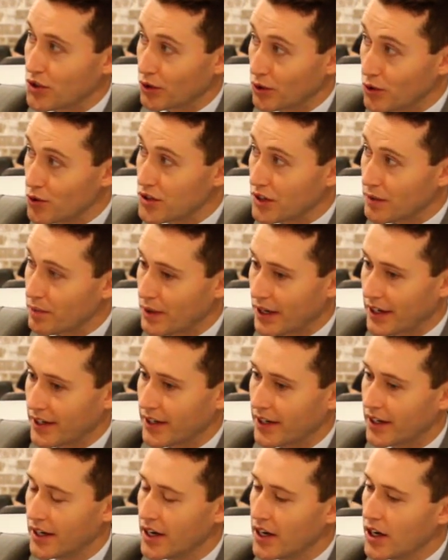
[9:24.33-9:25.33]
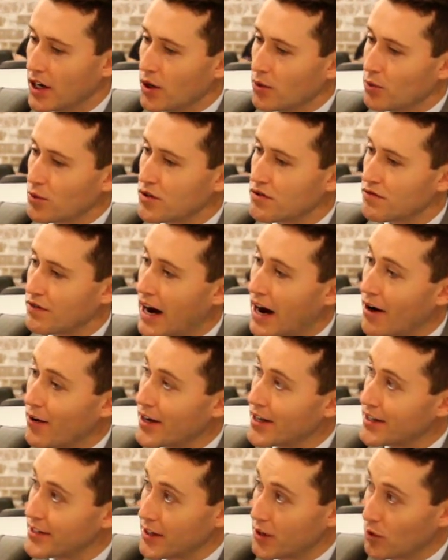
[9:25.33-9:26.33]
a losing punter was
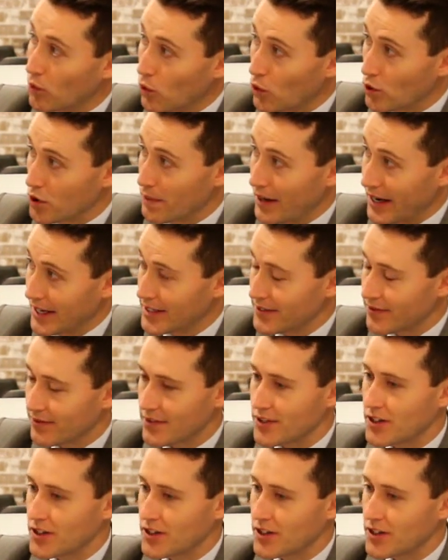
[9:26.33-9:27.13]
far easier to automate.